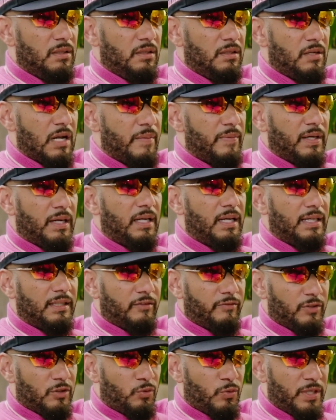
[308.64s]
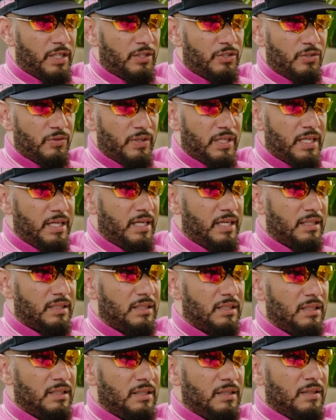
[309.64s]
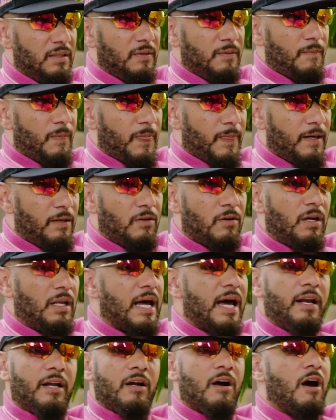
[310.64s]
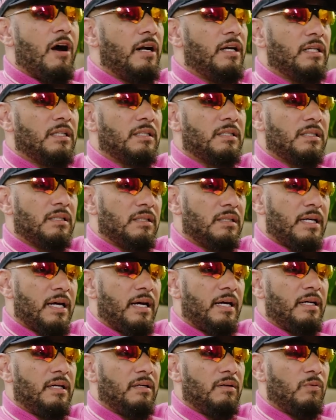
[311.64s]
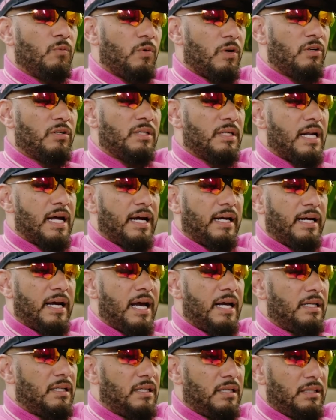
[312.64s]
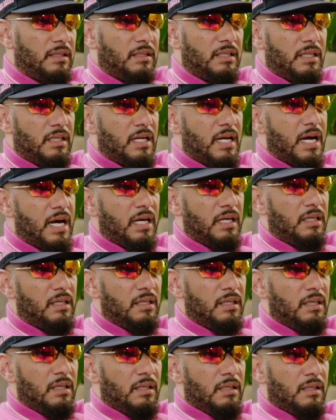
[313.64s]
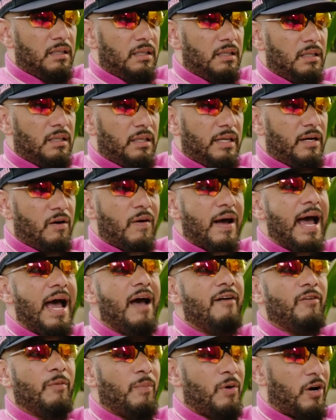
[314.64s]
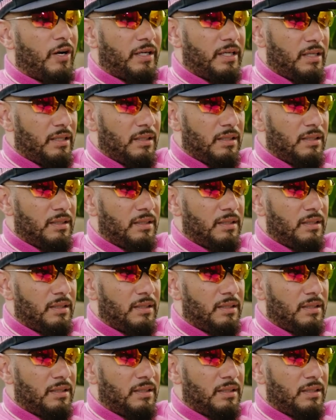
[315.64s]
you know, I've been collecting for twenty-two years. You know, a lot of the artists that works that I got, they they're not, they don't have a market.